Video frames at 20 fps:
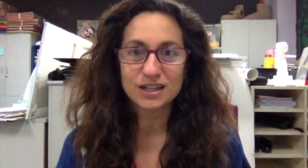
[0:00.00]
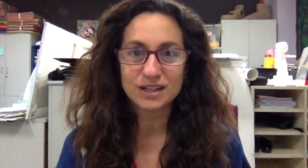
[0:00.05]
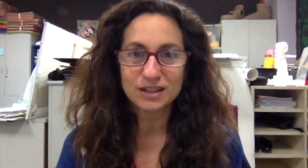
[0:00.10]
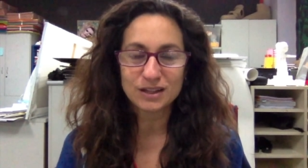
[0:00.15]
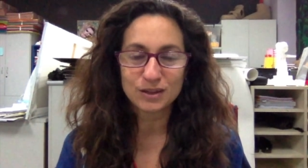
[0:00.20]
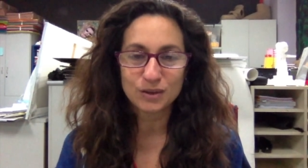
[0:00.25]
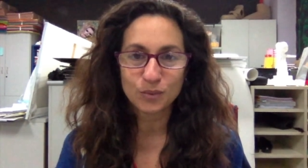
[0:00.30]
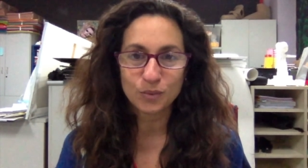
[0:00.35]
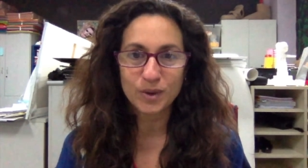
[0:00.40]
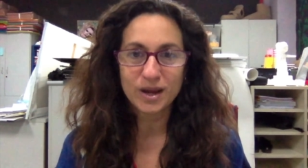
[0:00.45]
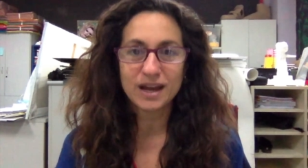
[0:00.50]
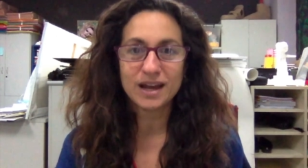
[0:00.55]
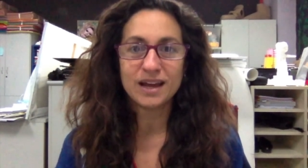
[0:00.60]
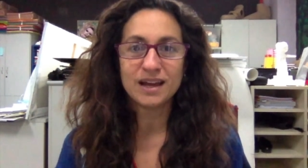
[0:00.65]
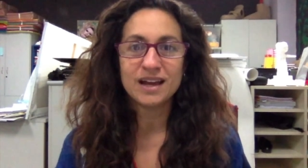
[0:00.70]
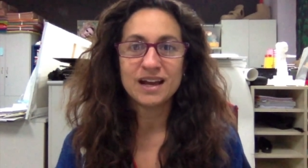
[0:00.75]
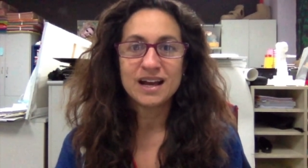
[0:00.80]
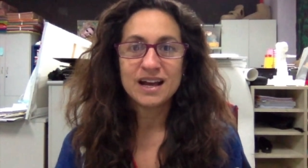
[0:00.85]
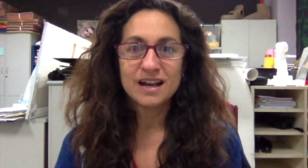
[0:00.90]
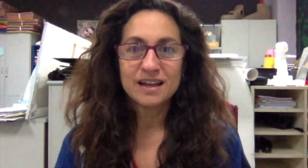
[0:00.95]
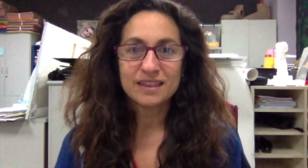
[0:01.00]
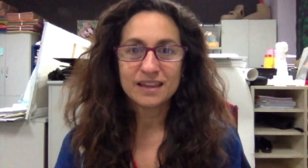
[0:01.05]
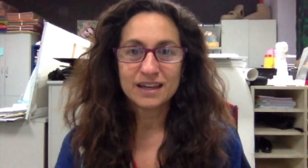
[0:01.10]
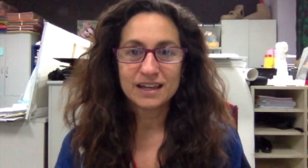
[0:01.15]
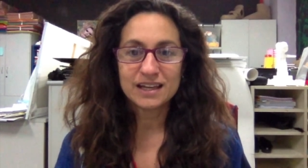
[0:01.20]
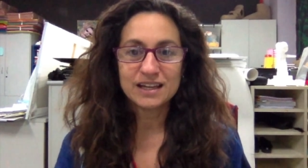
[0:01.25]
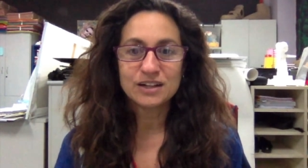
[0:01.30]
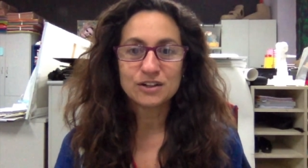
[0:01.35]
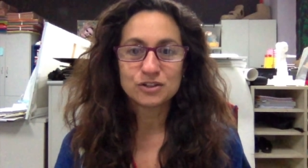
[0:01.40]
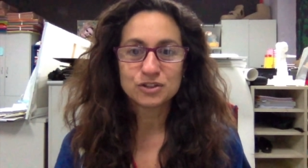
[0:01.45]
in the way that
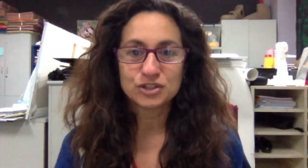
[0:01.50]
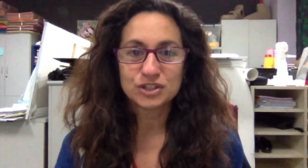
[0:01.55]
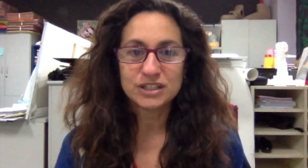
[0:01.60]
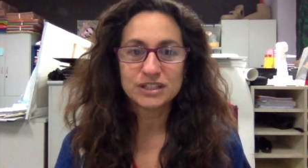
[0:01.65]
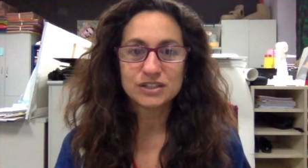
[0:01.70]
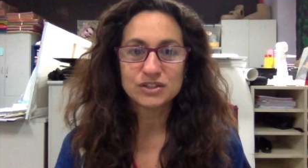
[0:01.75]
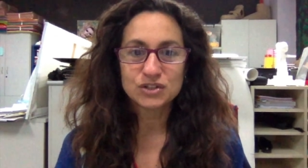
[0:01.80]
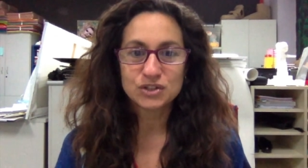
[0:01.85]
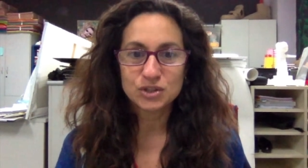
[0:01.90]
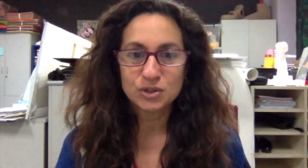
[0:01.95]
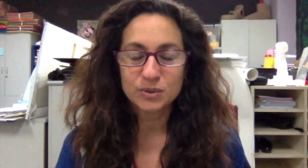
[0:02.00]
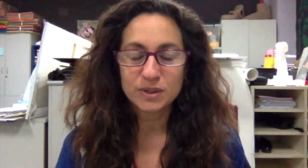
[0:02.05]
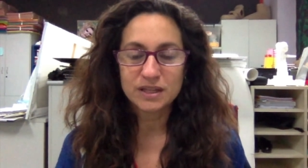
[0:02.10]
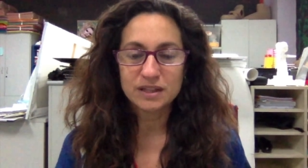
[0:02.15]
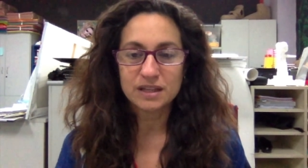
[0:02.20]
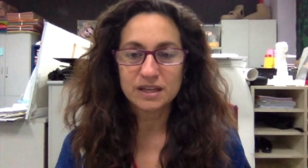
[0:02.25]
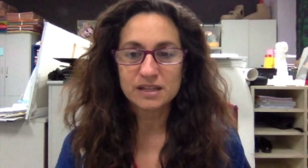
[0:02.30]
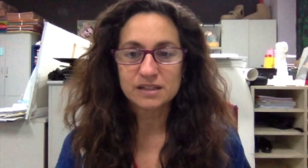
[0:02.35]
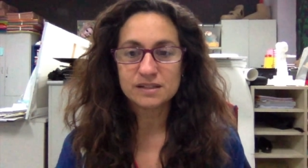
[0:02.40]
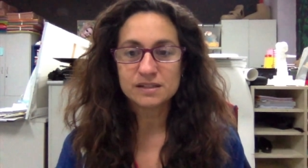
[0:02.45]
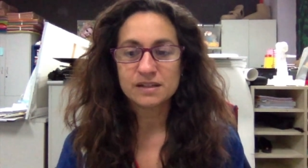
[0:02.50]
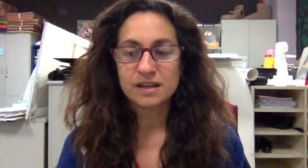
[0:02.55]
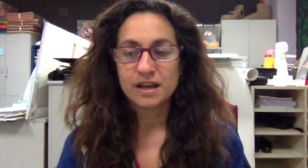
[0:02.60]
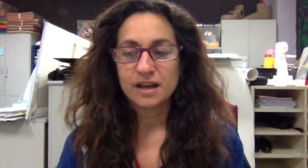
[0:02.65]
he or she is doing this.